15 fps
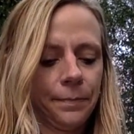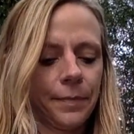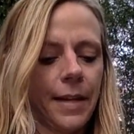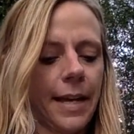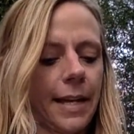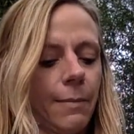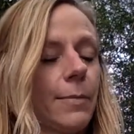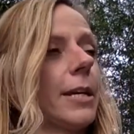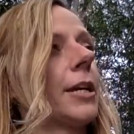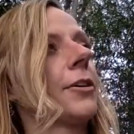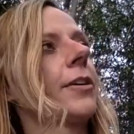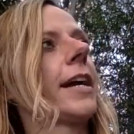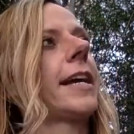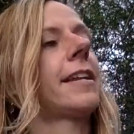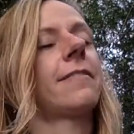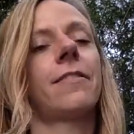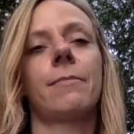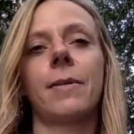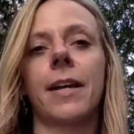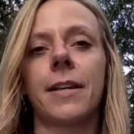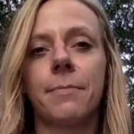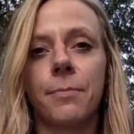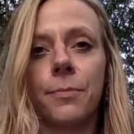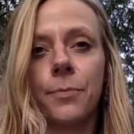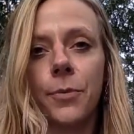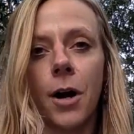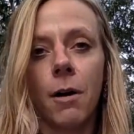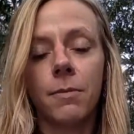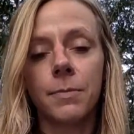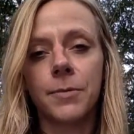I can be creative in my
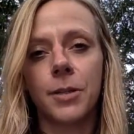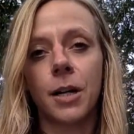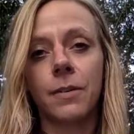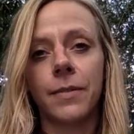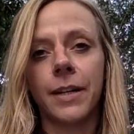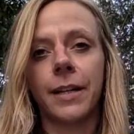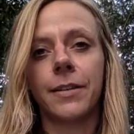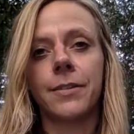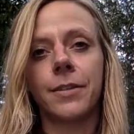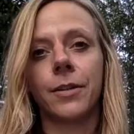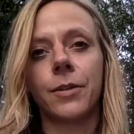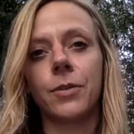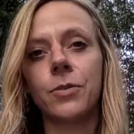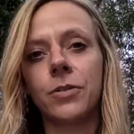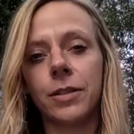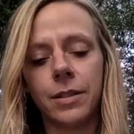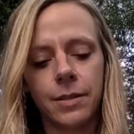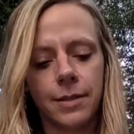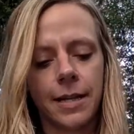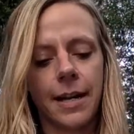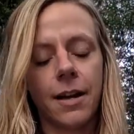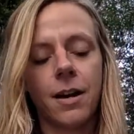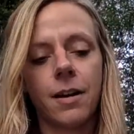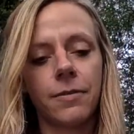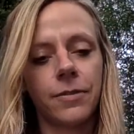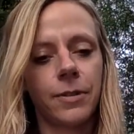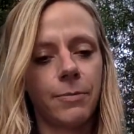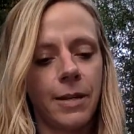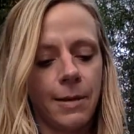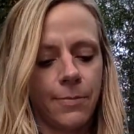problem solving and solutions that I
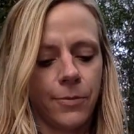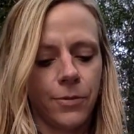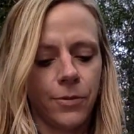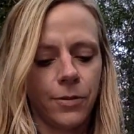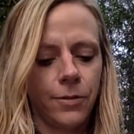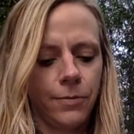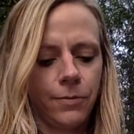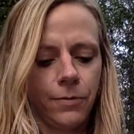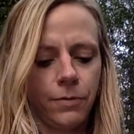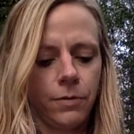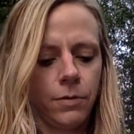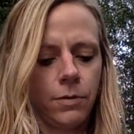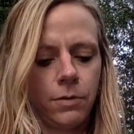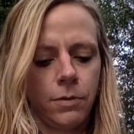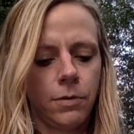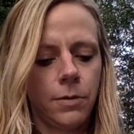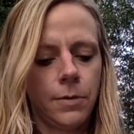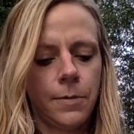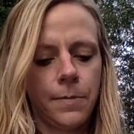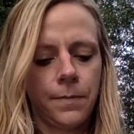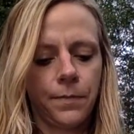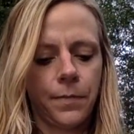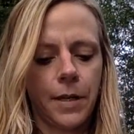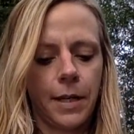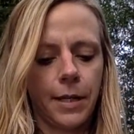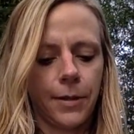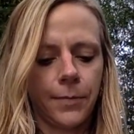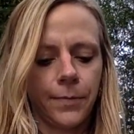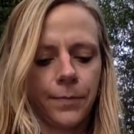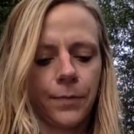offer people. You
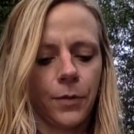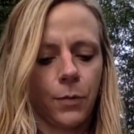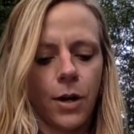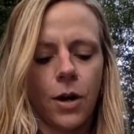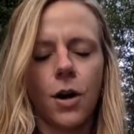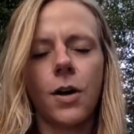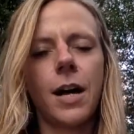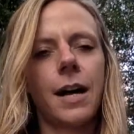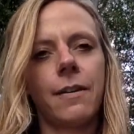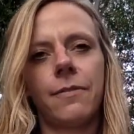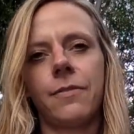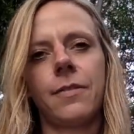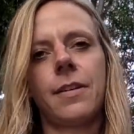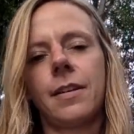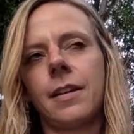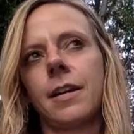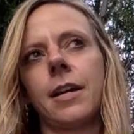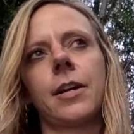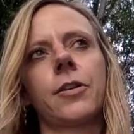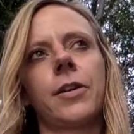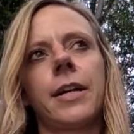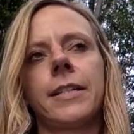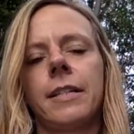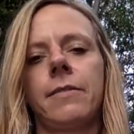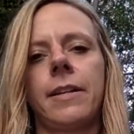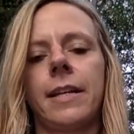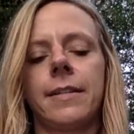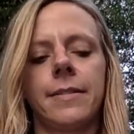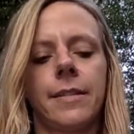know, we all have creativity in